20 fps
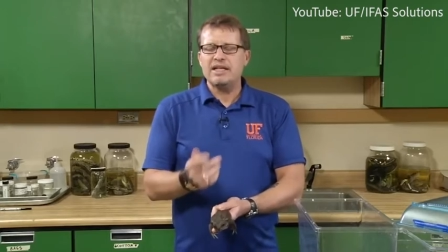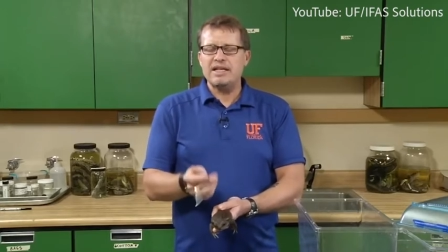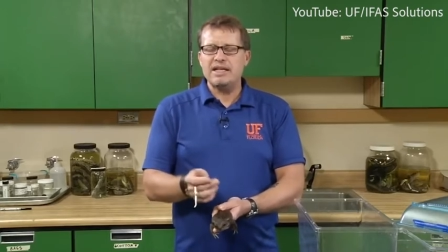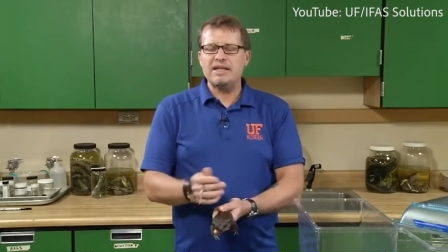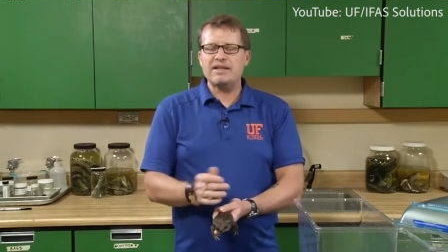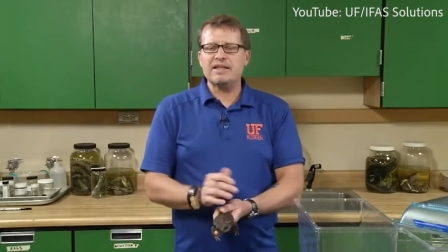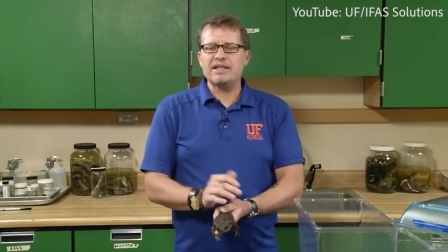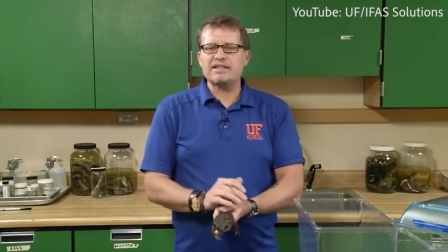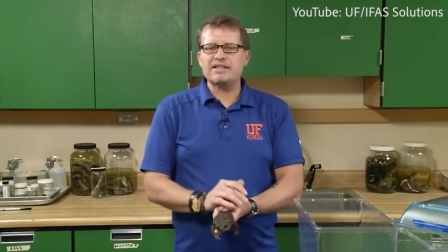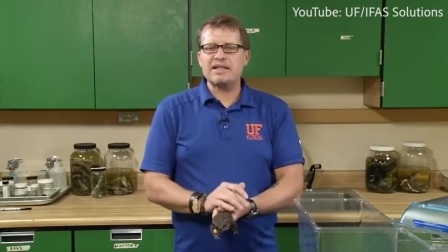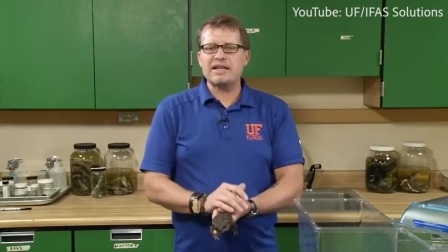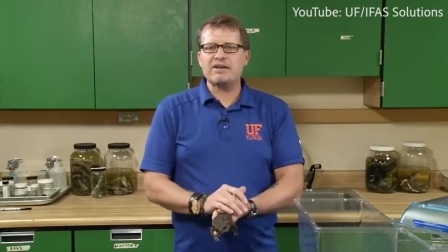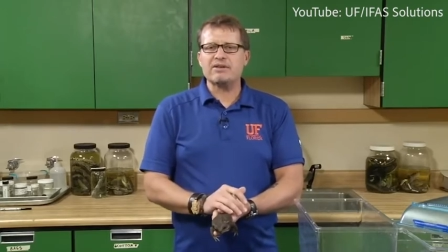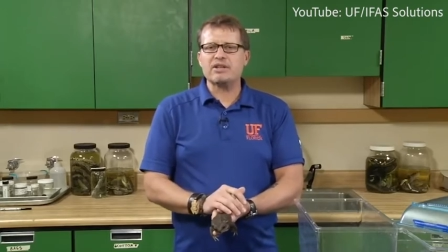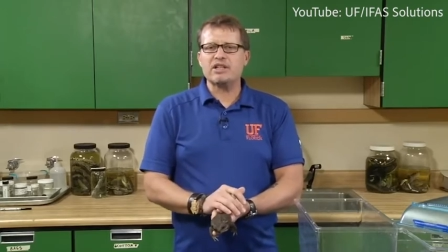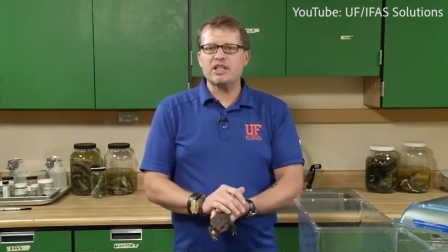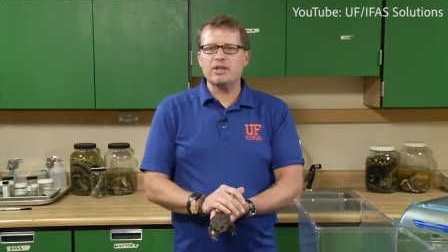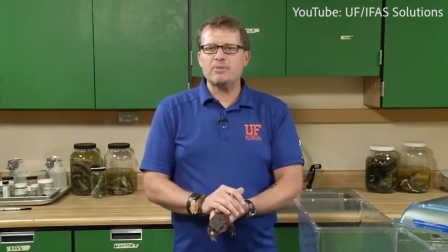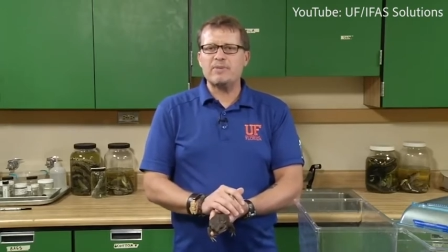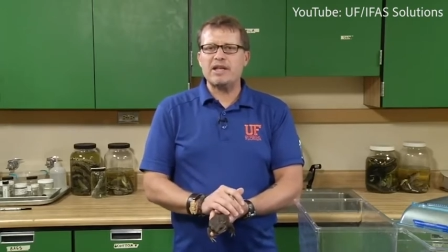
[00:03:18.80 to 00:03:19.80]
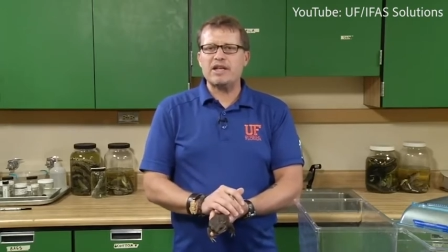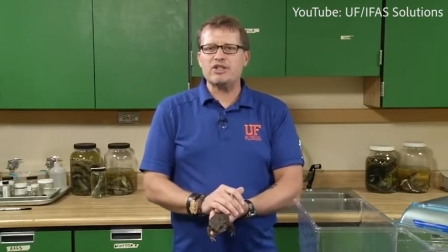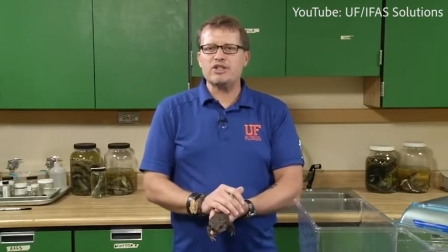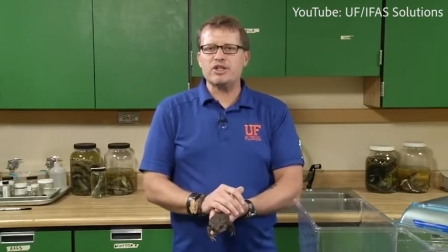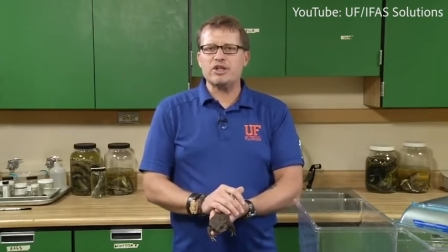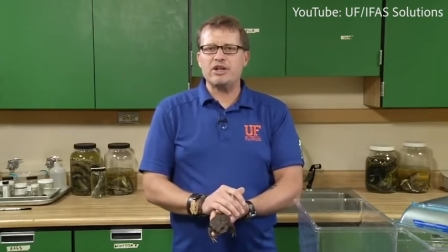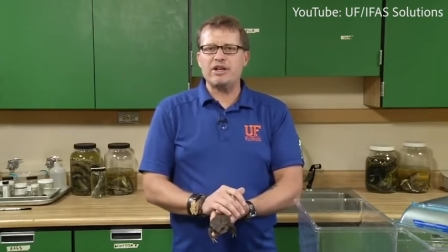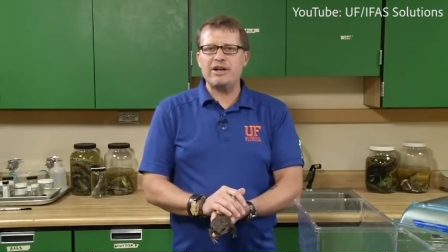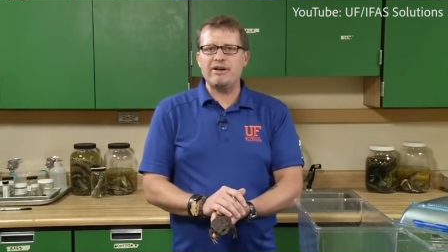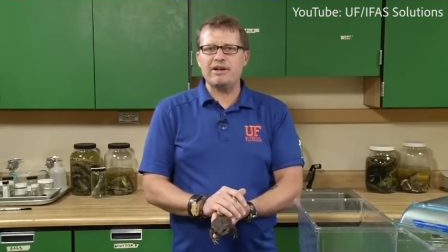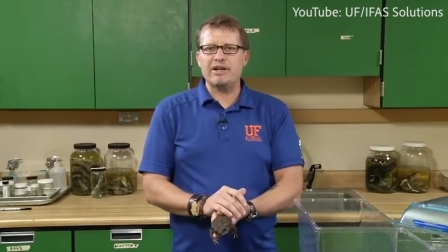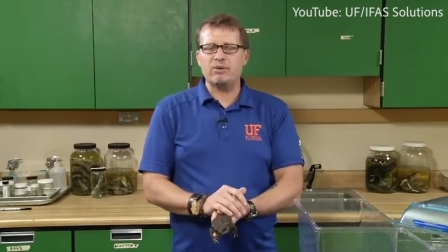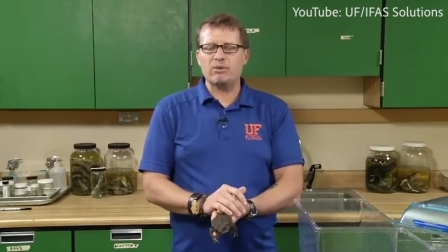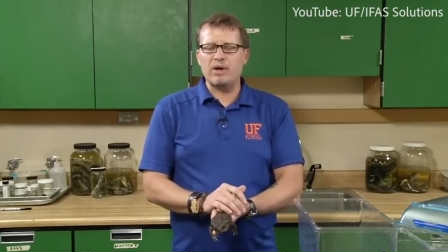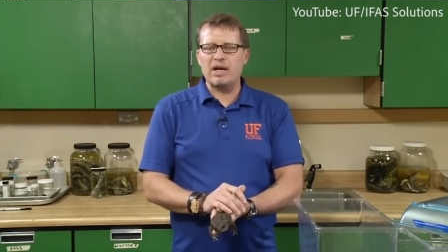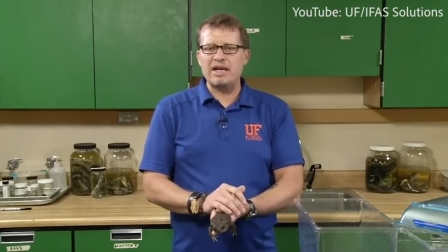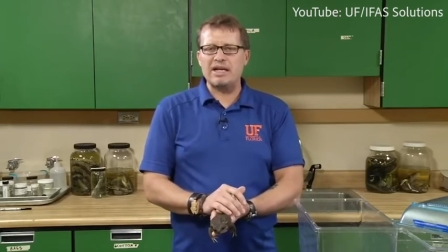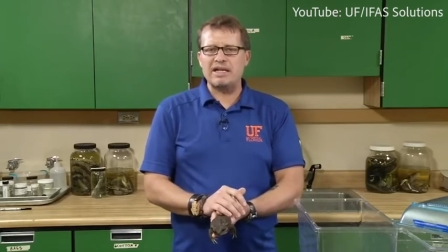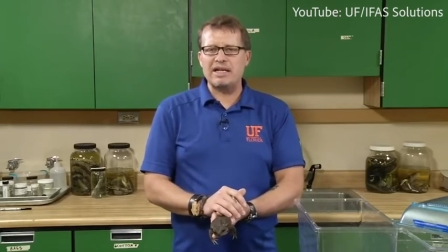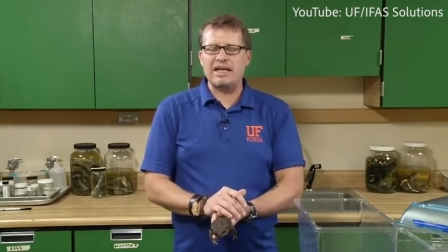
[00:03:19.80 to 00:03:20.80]
In the sound clip that you're hearing
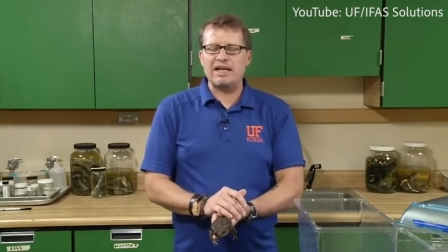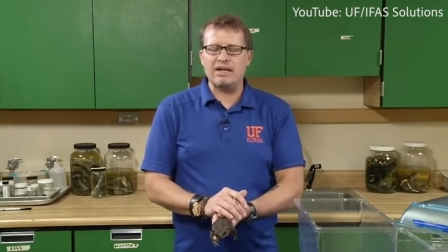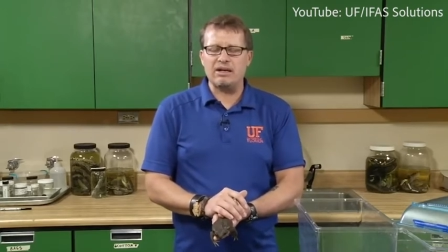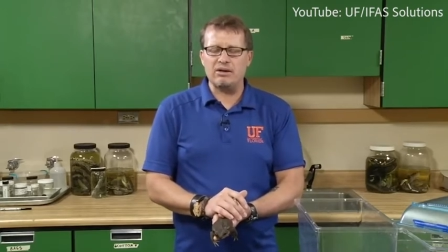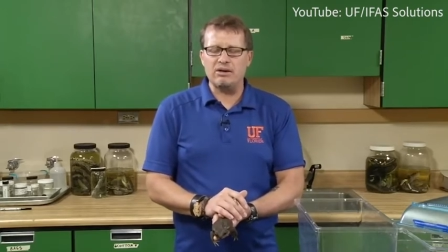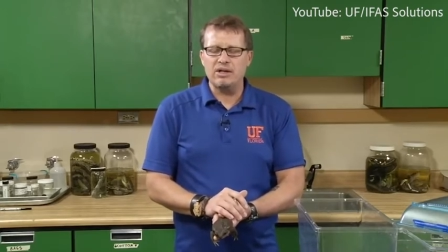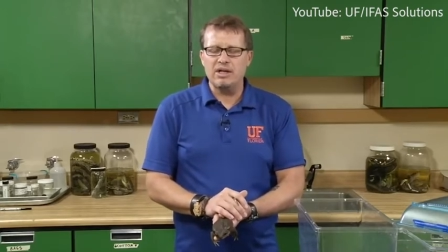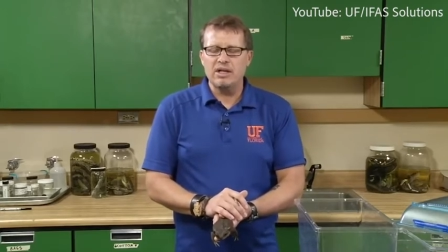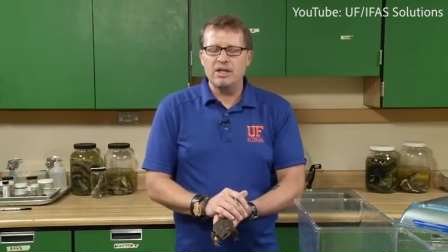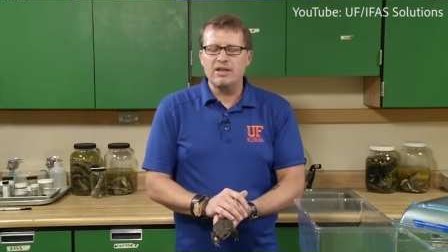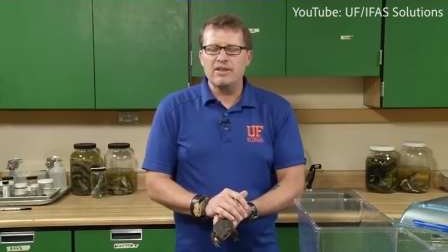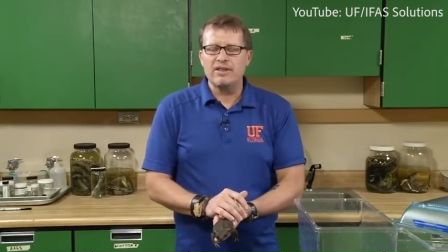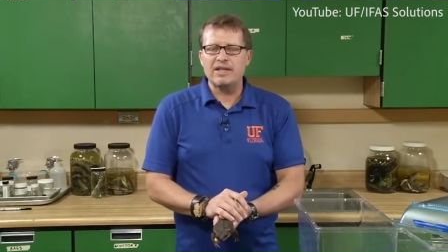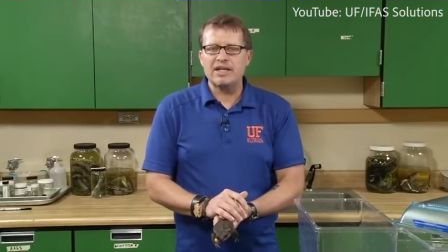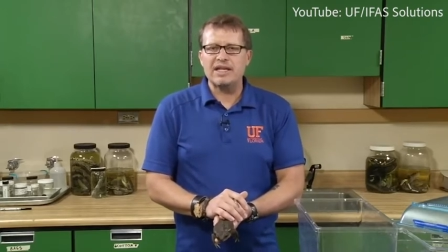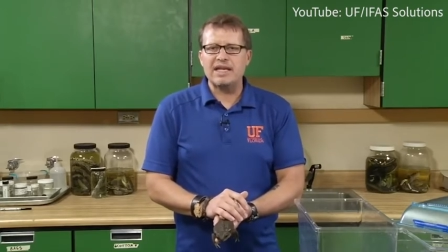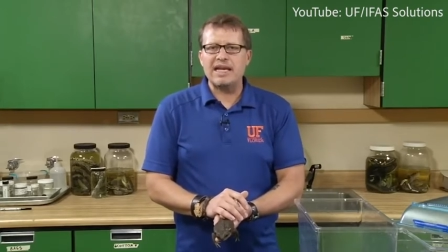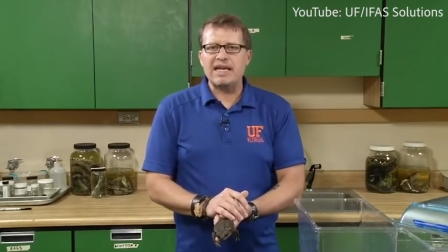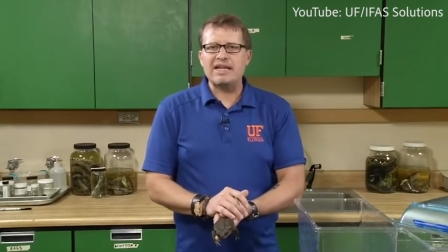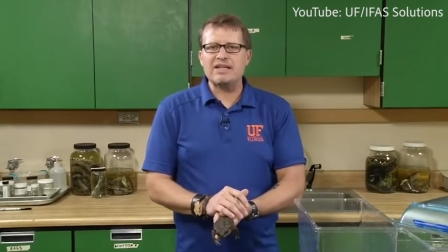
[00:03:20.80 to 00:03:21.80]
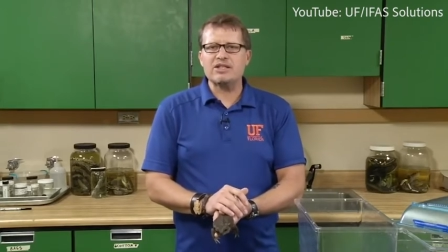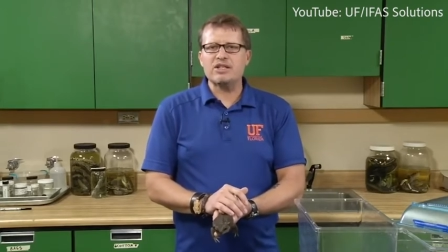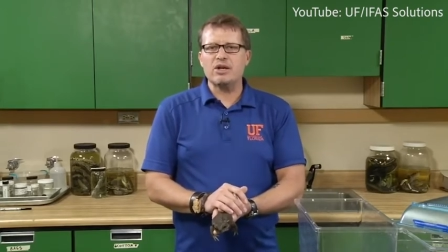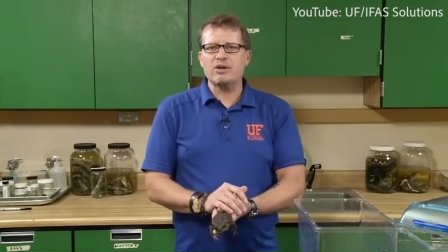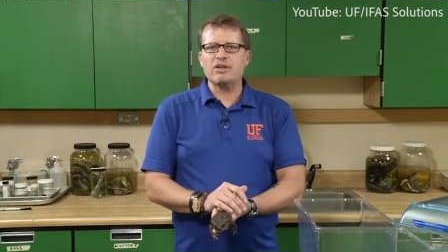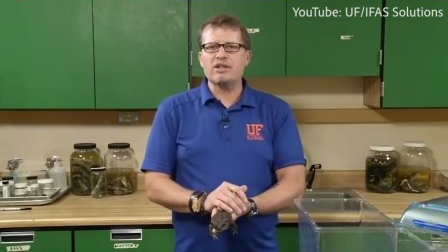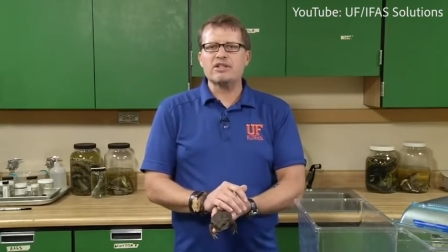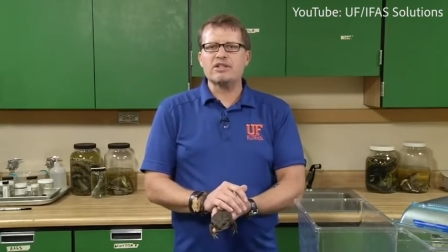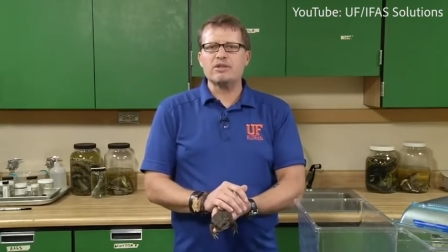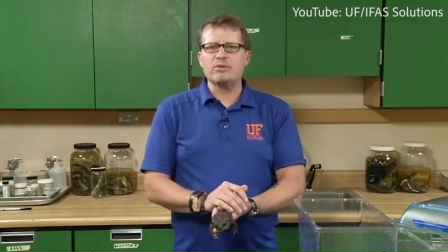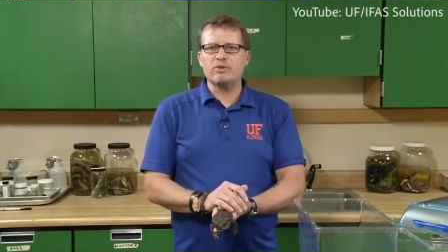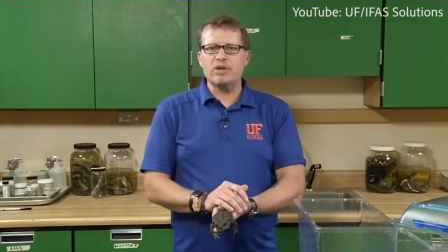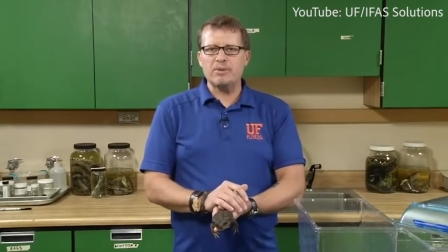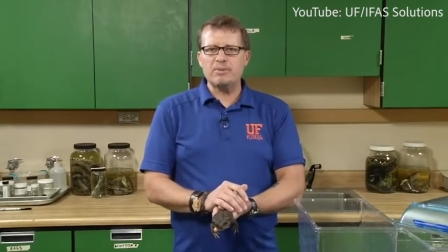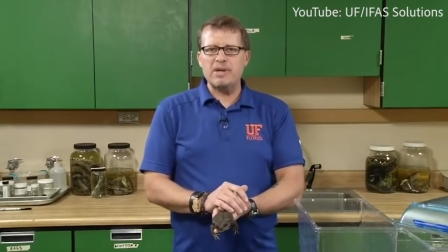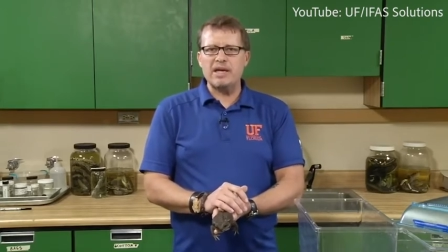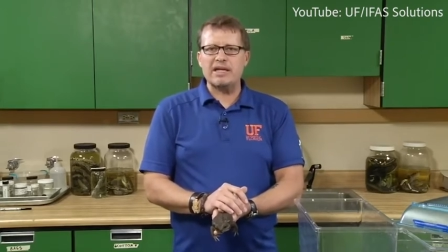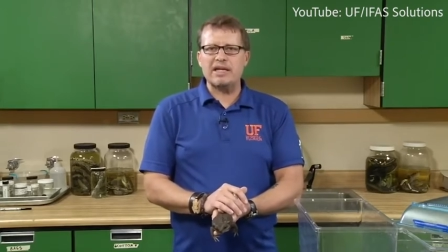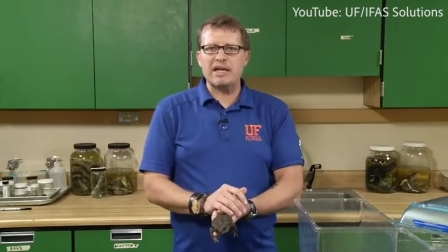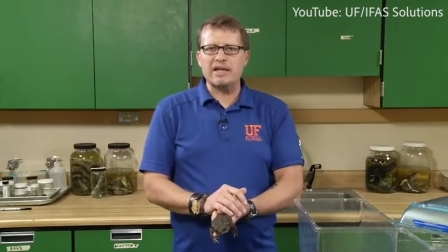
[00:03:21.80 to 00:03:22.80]
right now, the cane toad is the one
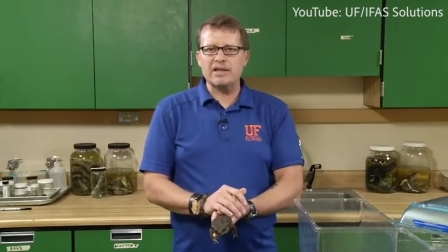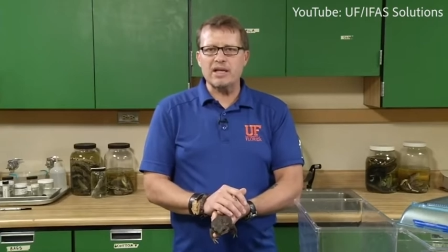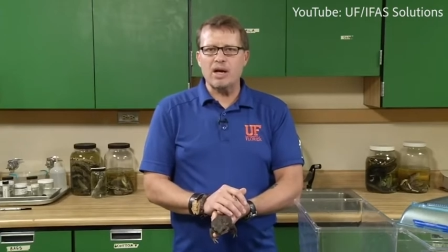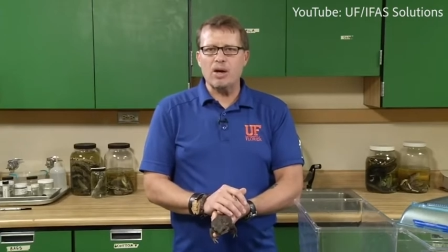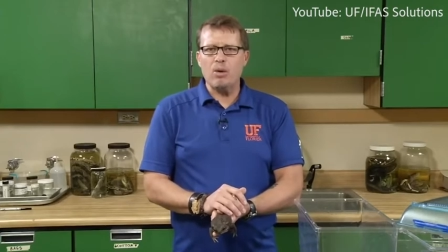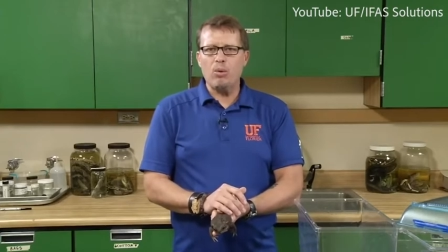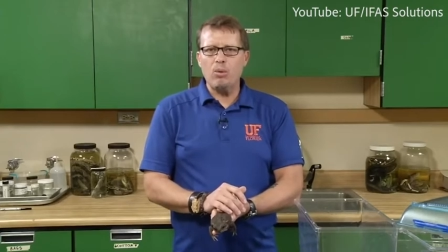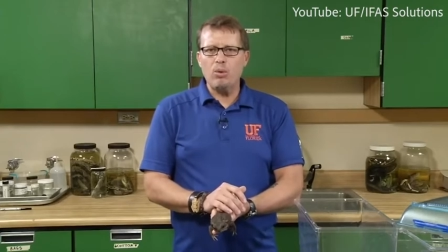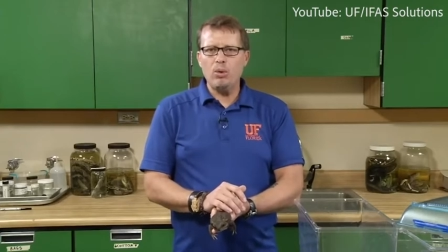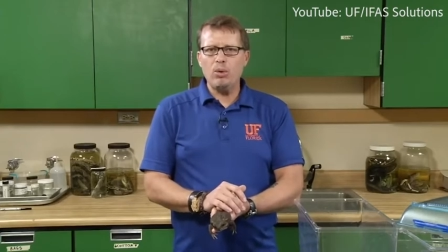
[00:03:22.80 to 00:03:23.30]
making the